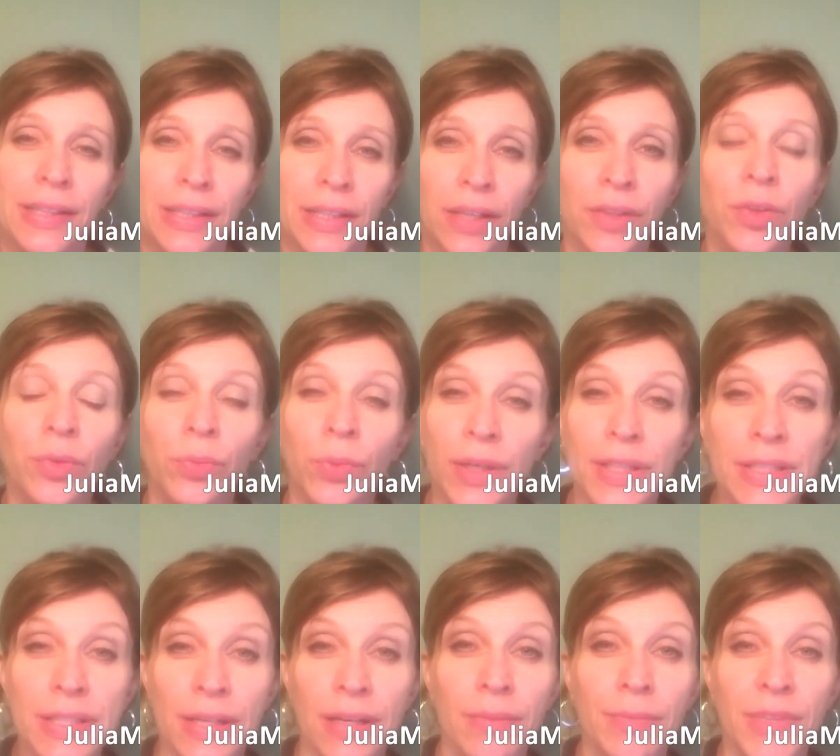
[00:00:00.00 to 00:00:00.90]
Now, the
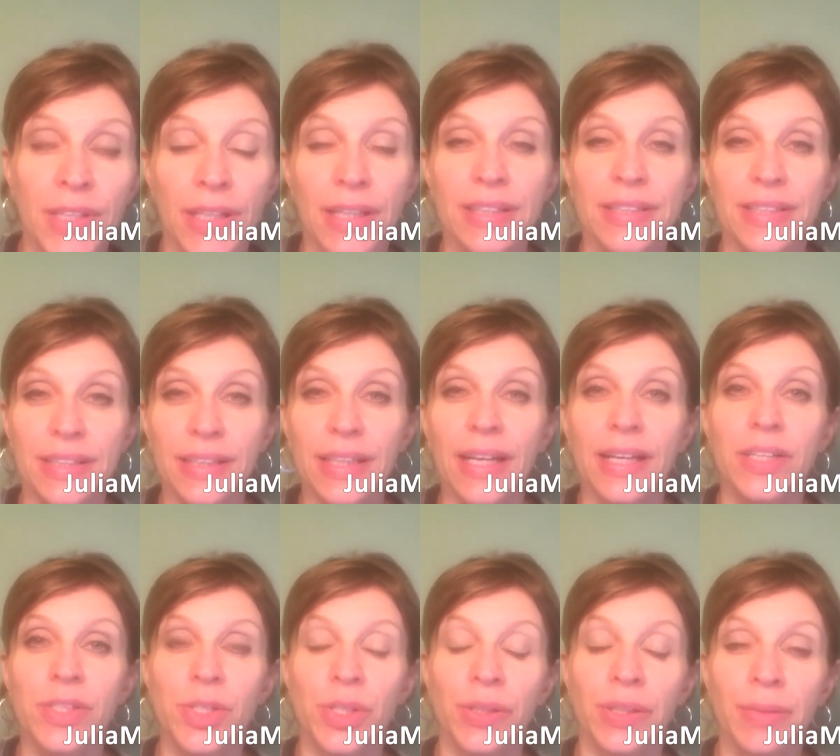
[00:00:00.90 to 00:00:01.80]
one time that I did
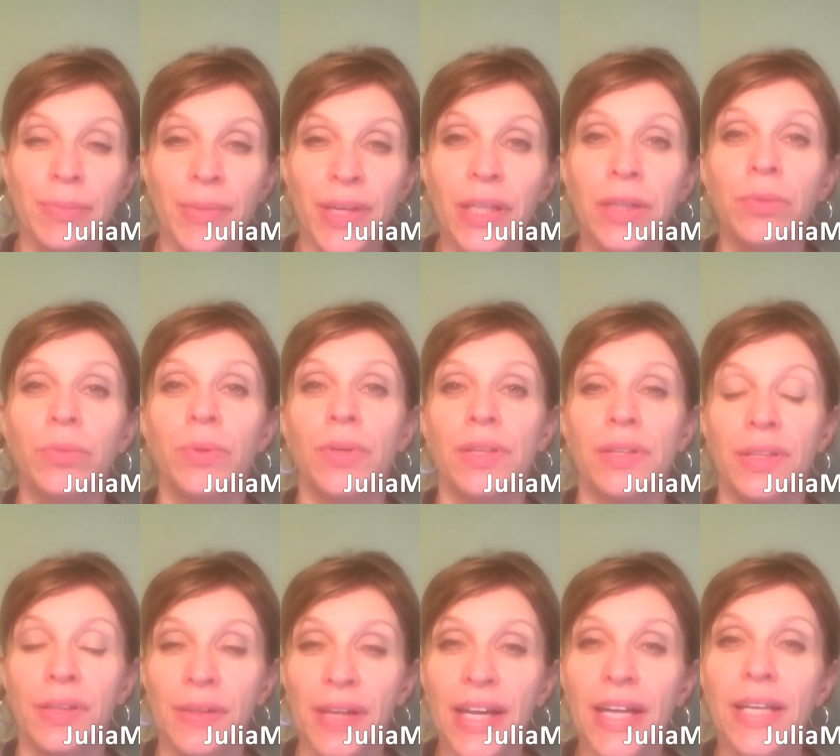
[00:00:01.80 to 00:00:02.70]
actually meet with
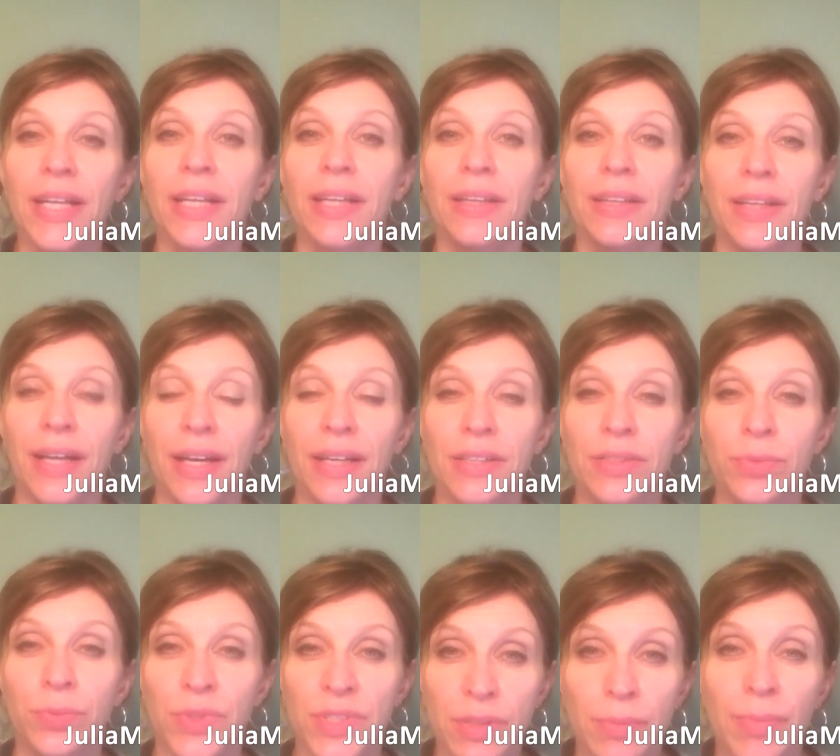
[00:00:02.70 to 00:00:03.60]
a lady
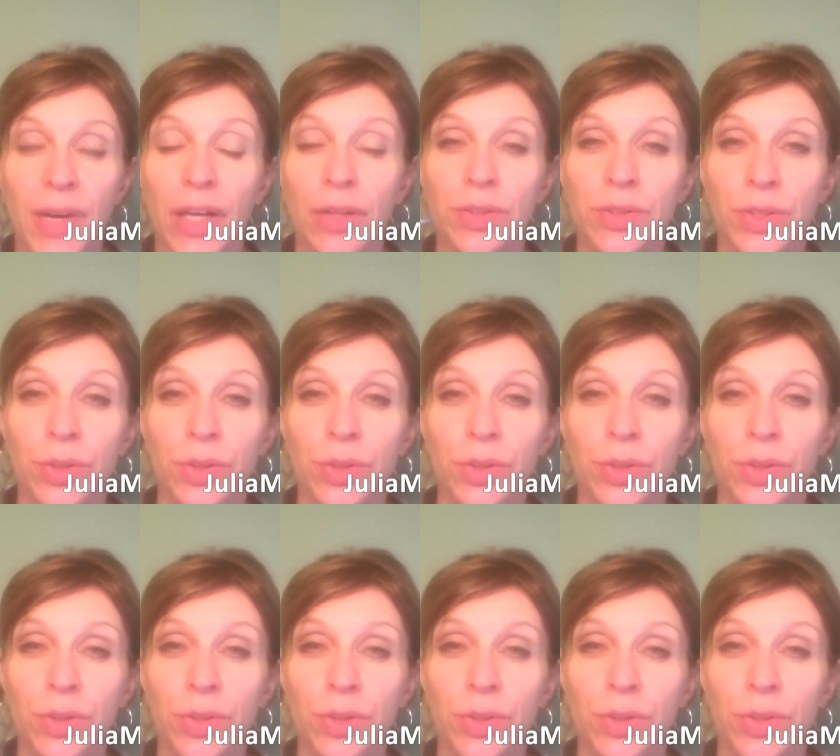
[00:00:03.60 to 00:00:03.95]
that was about